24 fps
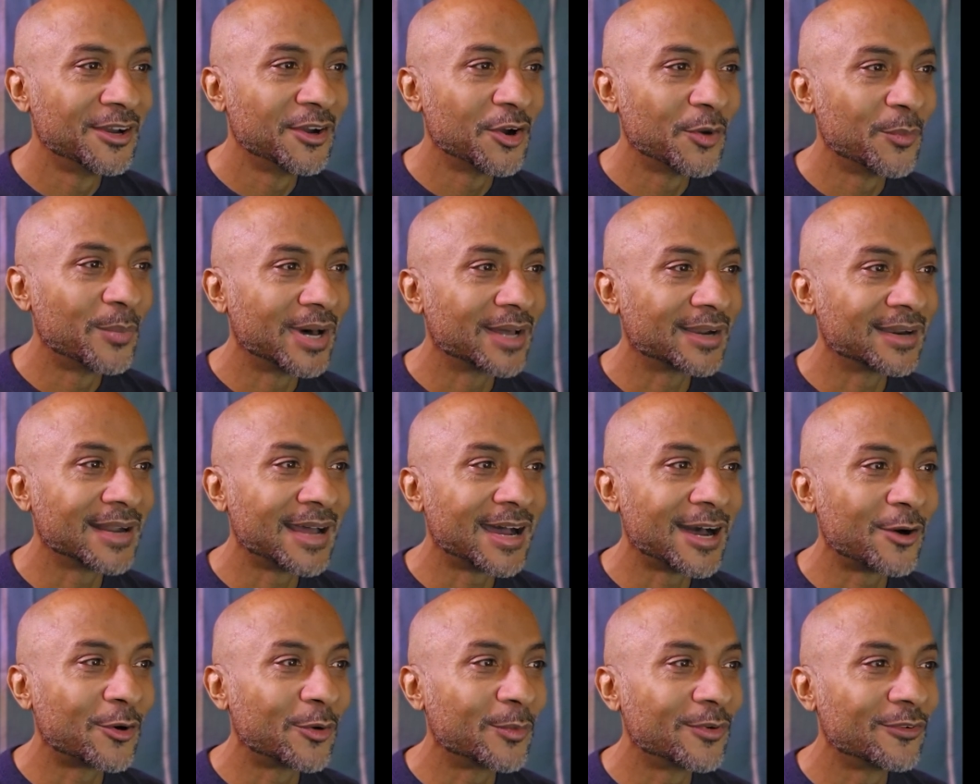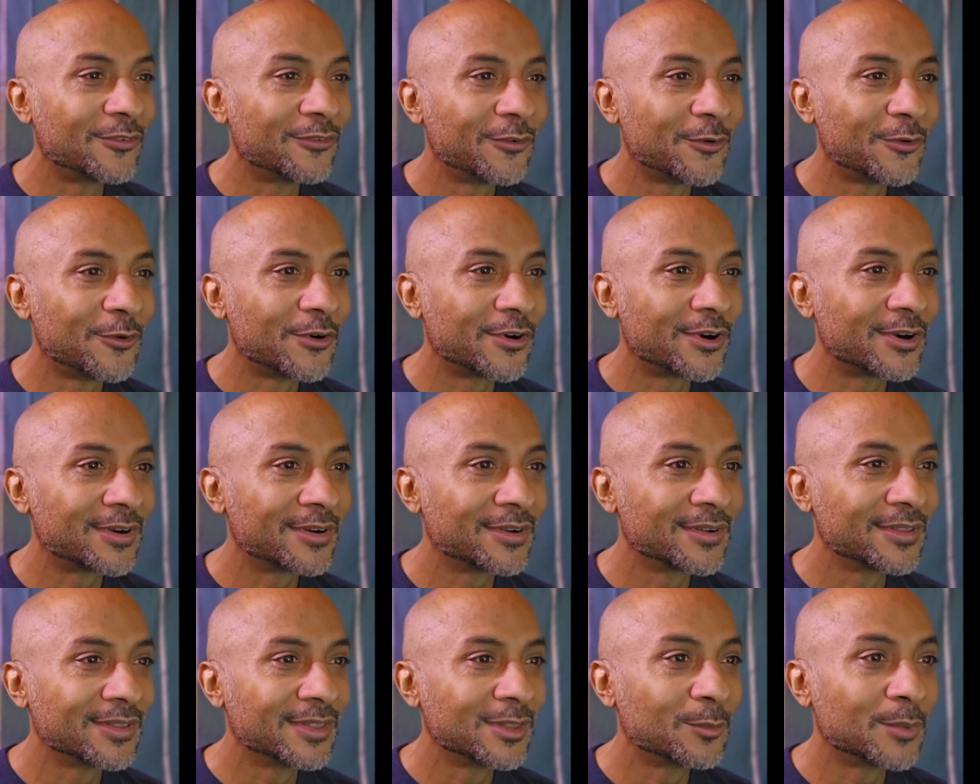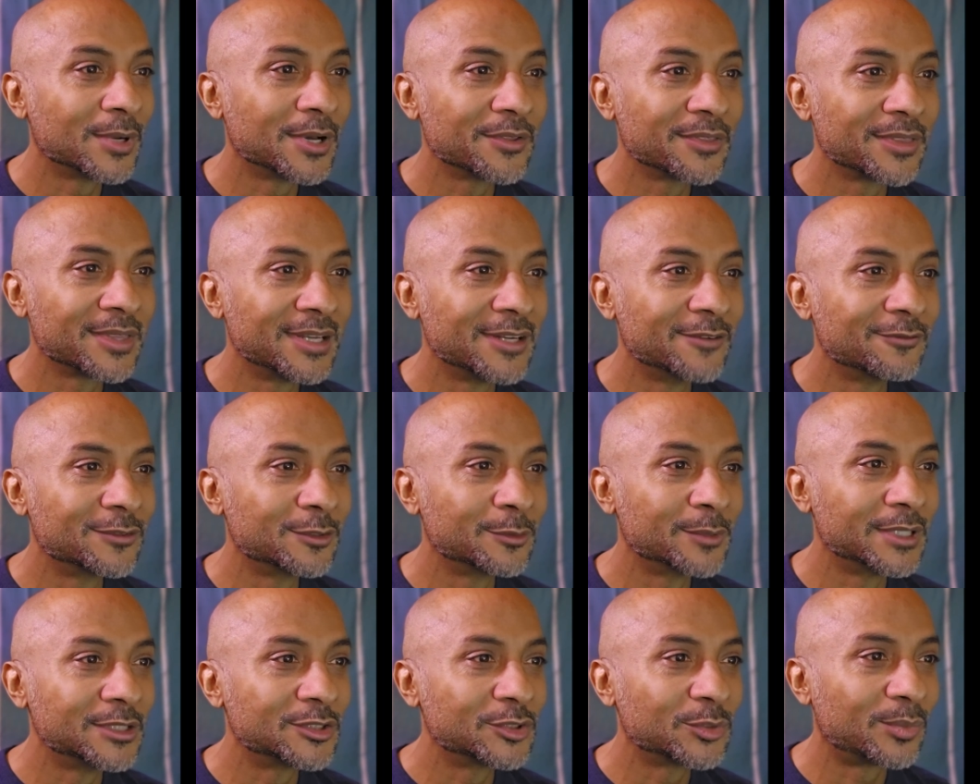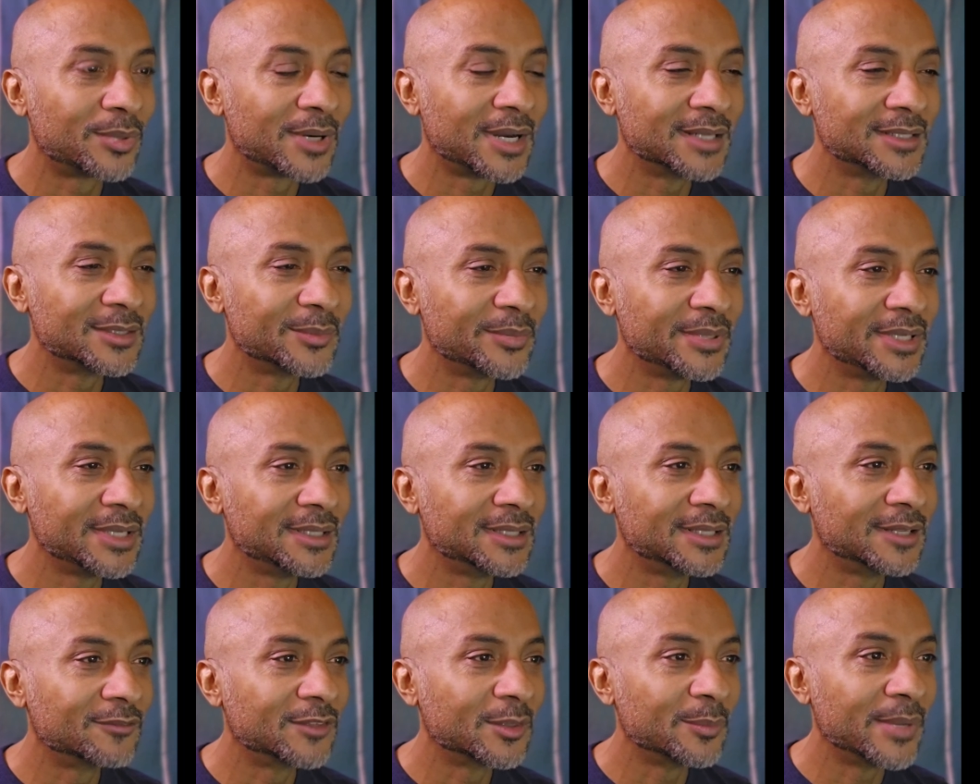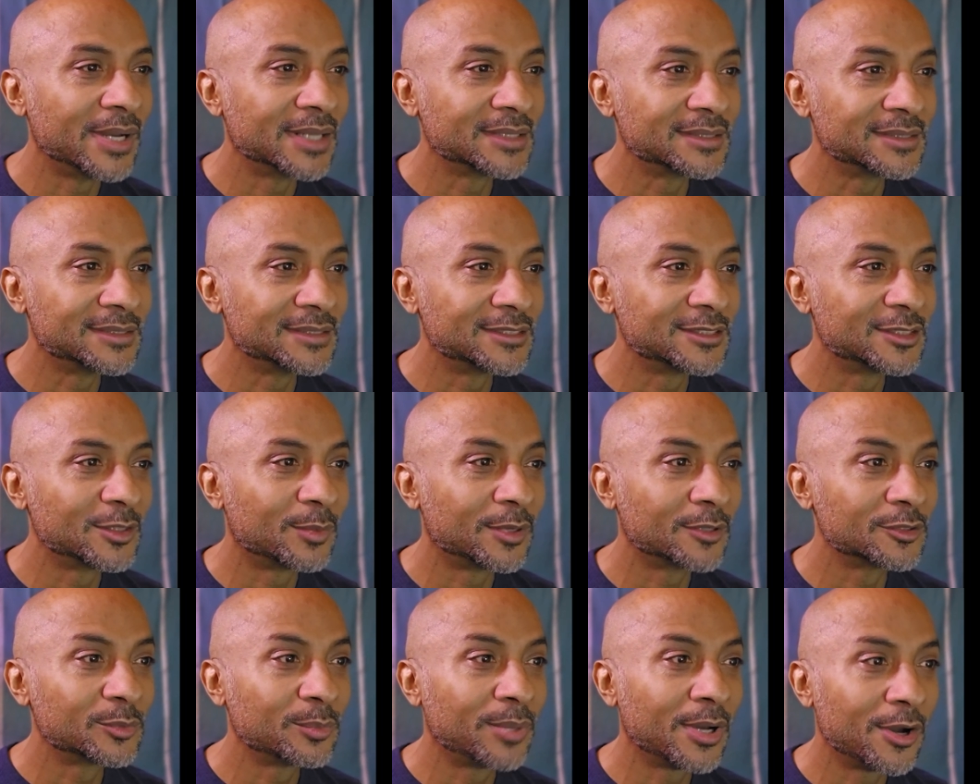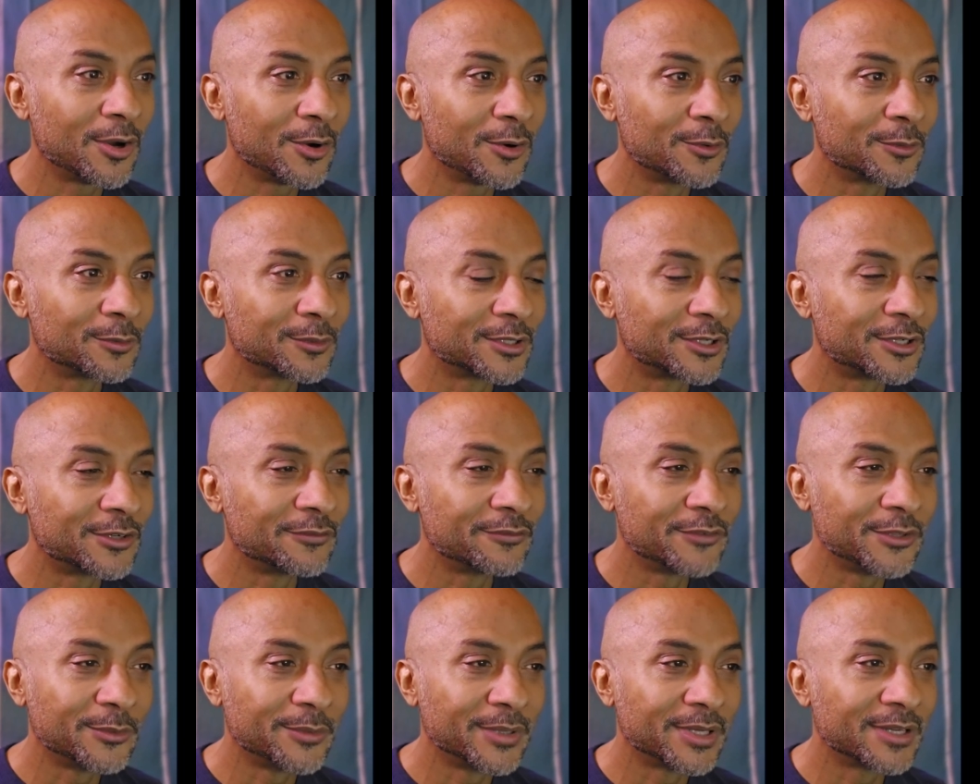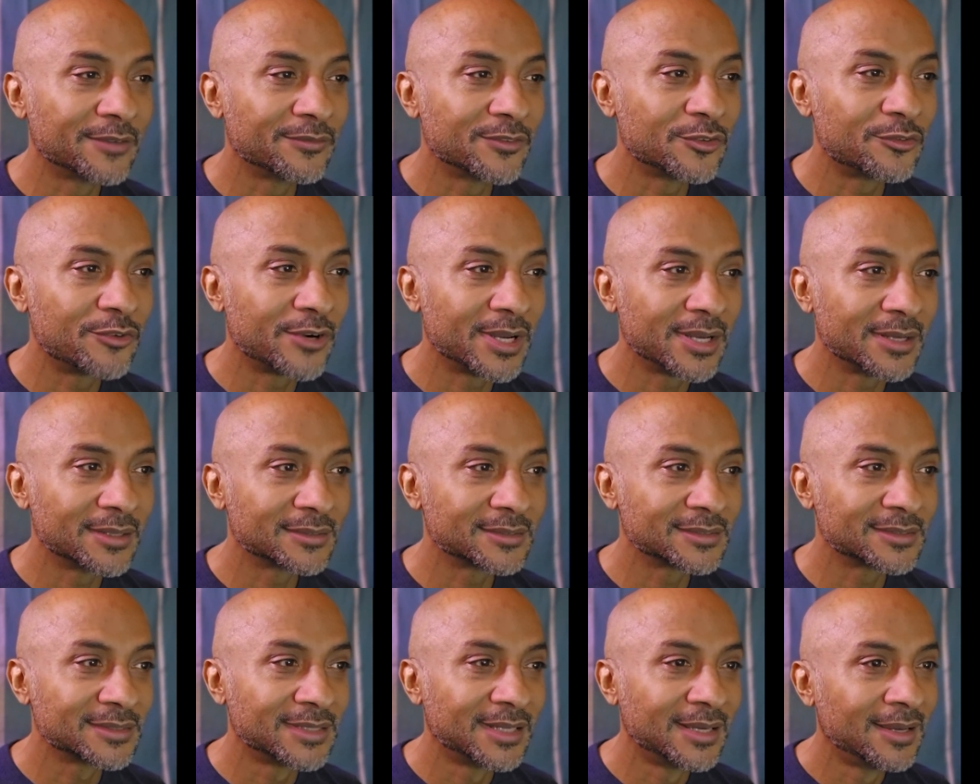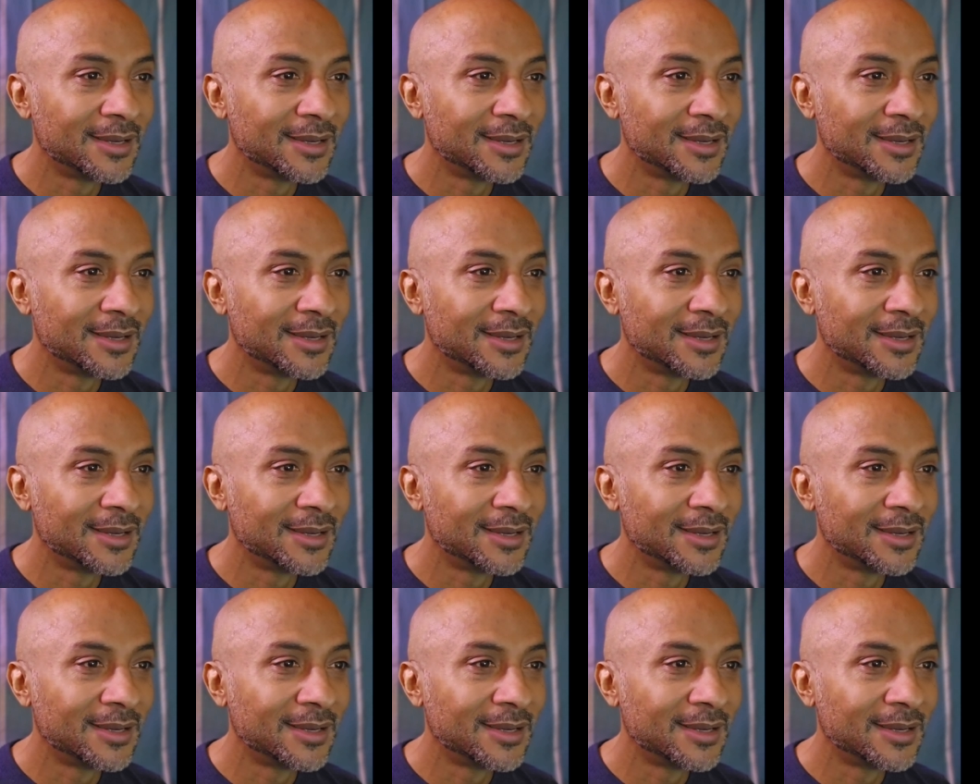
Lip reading: About an hour before, the wealthy and influential bride-to-be left a message to postpone her viewing of the dress.